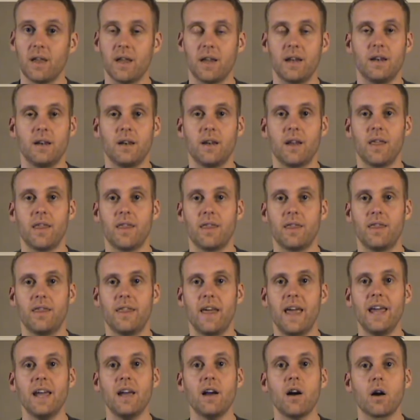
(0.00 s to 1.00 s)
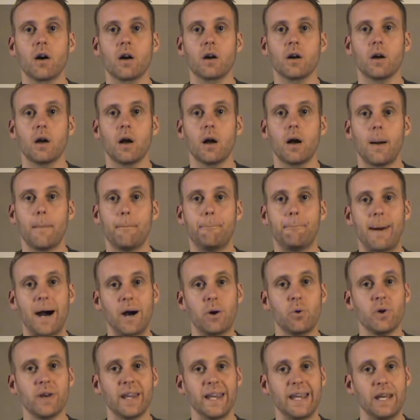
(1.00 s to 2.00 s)
and they are
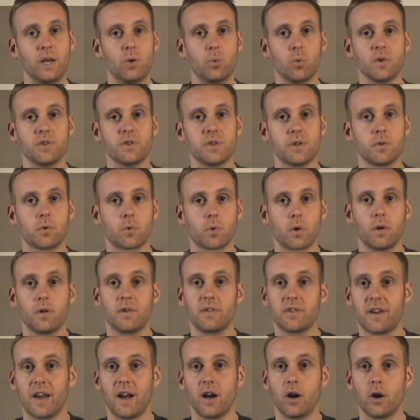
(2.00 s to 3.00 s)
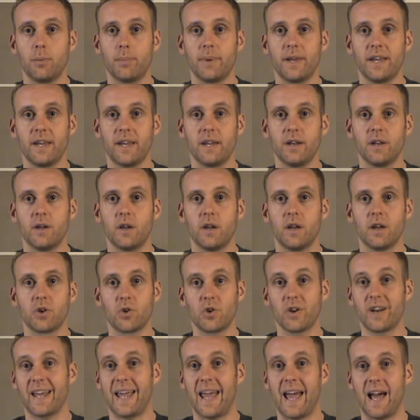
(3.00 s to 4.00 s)
about equal to the Royal Scarab in
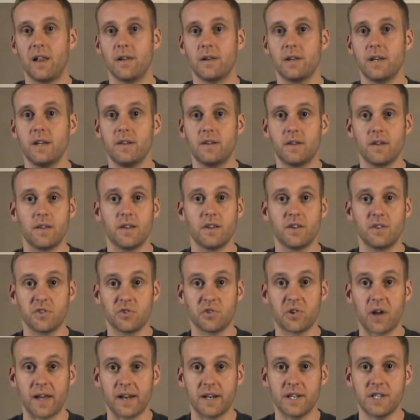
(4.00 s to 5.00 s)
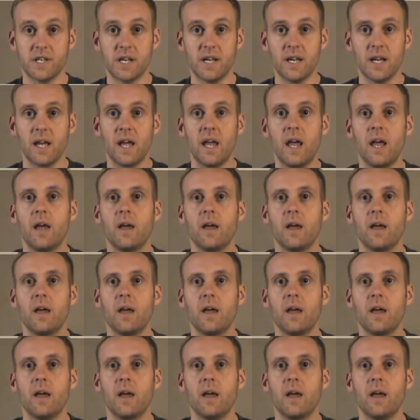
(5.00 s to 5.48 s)
criticality to this strategy.